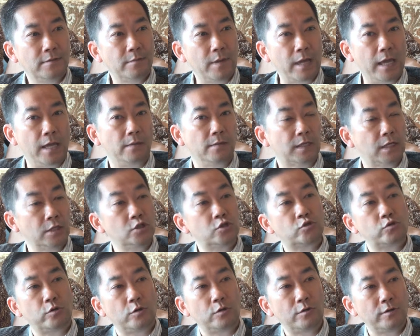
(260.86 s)
and
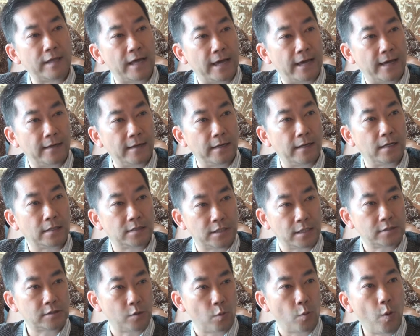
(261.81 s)
control that in
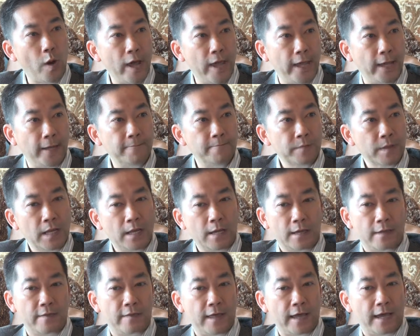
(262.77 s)
such a way
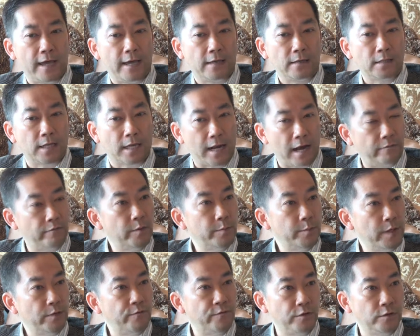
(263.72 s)
that the
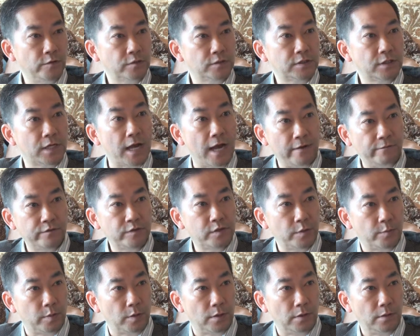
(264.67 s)
government feels
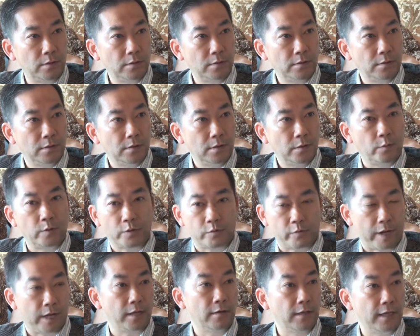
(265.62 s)
comfortable with
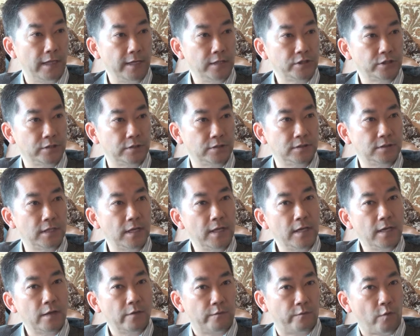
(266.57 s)
regulations
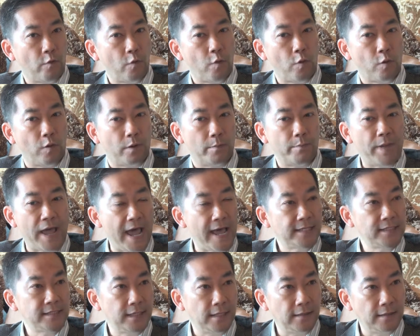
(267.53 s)
for
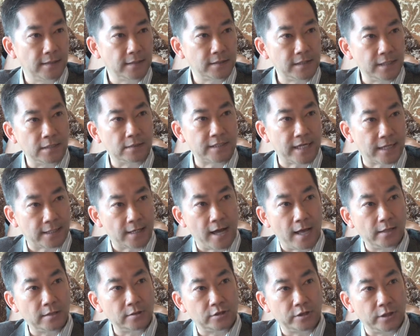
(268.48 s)
passing this
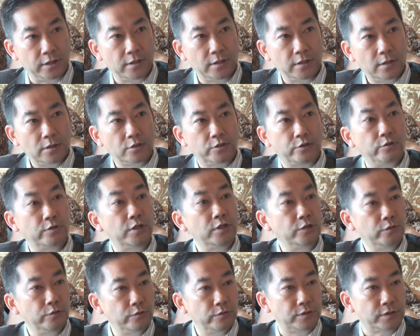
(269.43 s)
technology to the
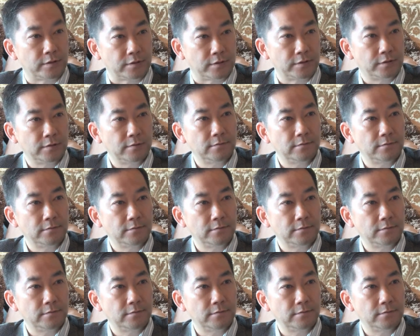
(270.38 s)
users.